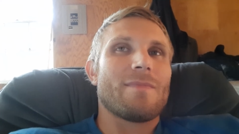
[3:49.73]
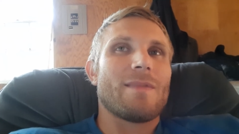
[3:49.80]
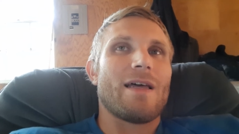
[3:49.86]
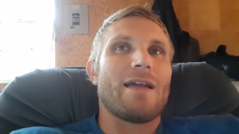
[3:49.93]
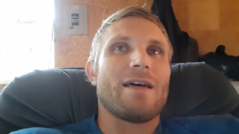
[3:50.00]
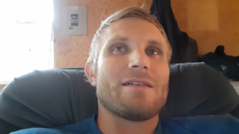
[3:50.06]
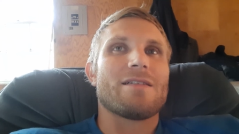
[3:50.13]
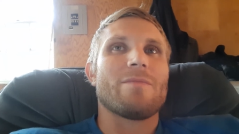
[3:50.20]

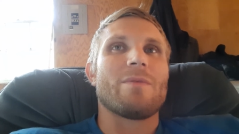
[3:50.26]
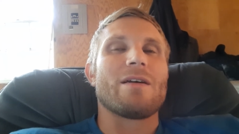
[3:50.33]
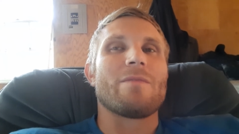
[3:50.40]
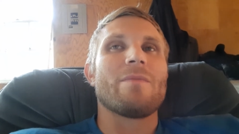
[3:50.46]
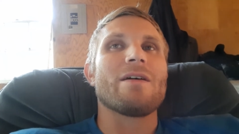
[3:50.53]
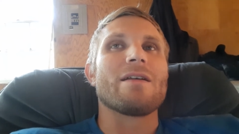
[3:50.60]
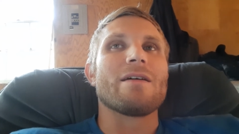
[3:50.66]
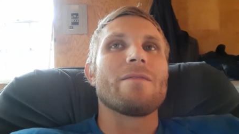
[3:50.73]
That has to be
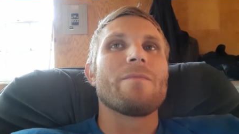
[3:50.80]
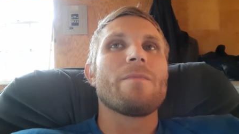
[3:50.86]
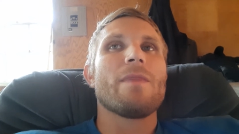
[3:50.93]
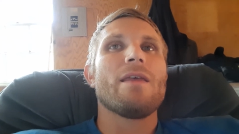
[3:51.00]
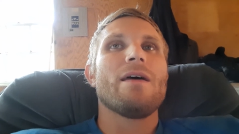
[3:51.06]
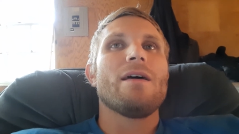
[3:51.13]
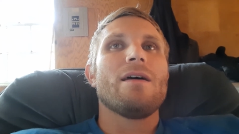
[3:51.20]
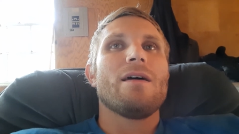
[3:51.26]
admitted.
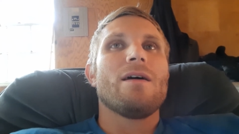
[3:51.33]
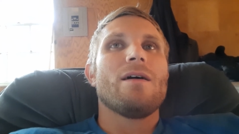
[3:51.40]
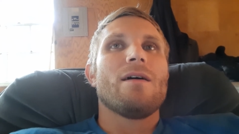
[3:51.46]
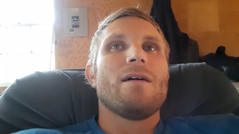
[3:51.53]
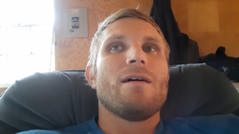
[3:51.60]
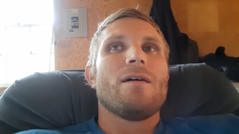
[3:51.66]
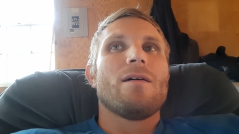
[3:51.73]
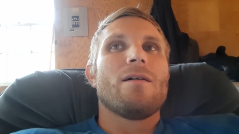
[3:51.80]

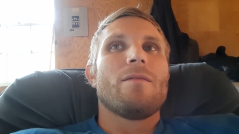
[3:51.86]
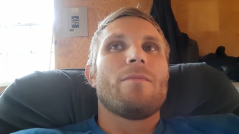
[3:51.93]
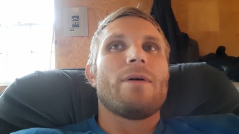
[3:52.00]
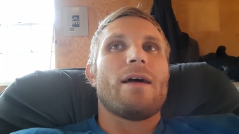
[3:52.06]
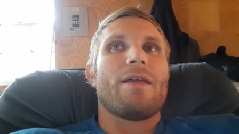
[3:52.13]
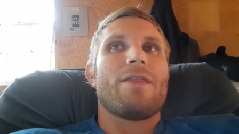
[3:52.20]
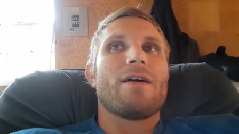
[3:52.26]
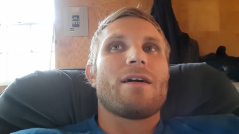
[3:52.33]

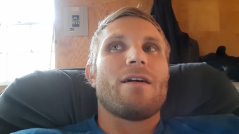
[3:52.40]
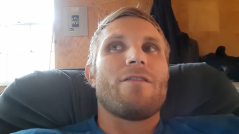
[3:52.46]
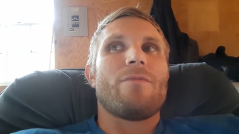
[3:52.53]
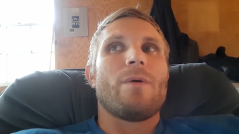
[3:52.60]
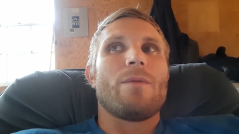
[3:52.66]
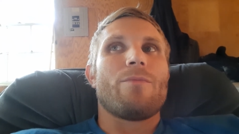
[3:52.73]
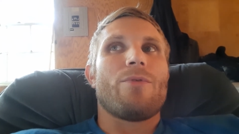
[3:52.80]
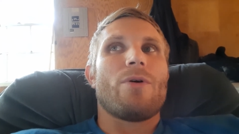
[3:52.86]
But I think I've
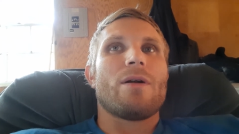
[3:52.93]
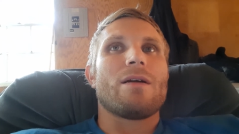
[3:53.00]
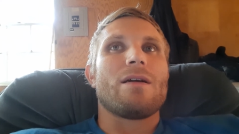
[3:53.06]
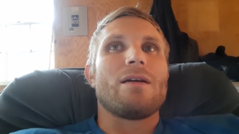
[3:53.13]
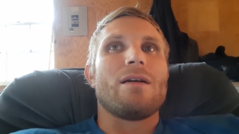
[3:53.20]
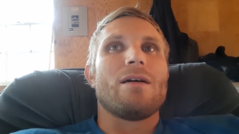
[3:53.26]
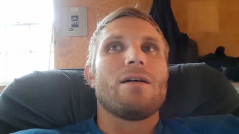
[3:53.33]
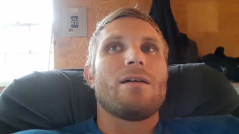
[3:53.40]
been
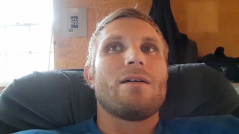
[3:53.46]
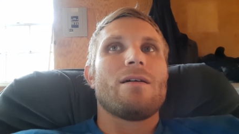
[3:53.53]
pretty